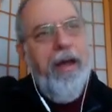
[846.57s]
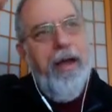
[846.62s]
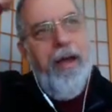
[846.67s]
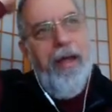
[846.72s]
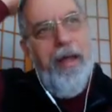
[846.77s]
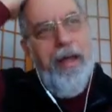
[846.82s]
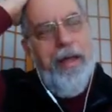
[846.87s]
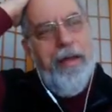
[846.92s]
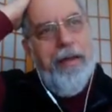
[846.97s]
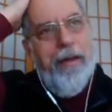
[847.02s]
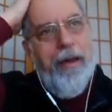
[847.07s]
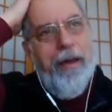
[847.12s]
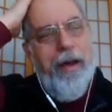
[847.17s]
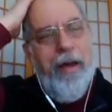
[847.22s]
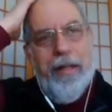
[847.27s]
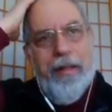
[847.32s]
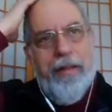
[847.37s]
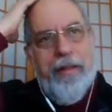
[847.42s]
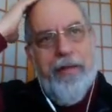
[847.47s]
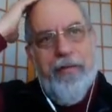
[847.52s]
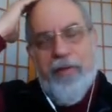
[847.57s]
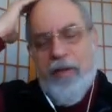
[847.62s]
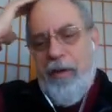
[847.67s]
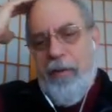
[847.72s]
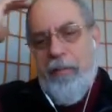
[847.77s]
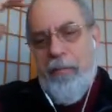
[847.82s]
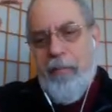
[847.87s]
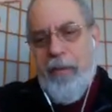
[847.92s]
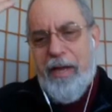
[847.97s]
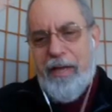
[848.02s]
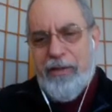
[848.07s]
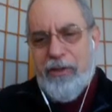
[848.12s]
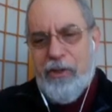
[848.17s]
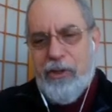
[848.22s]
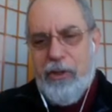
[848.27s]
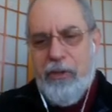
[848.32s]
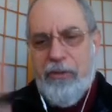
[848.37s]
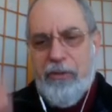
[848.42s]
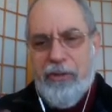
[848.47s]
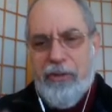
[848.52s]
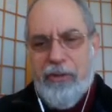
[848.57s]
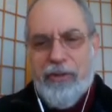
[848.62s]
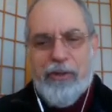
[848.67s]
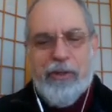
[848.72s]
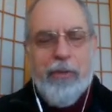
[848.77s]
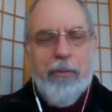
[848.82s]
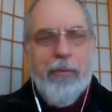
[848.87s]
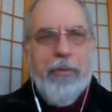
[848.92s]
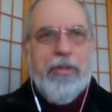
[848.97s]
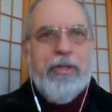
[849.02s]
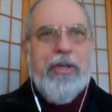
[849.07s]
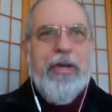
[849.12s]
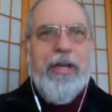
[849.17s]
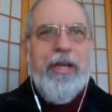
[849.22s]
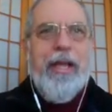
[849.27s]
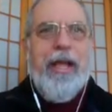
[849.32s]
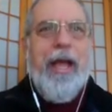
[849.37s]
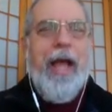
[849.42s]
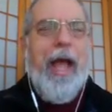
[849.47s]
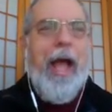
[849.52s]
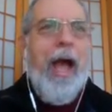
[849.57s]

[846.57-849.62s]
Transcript: And I live in Massachusetts. So it's like,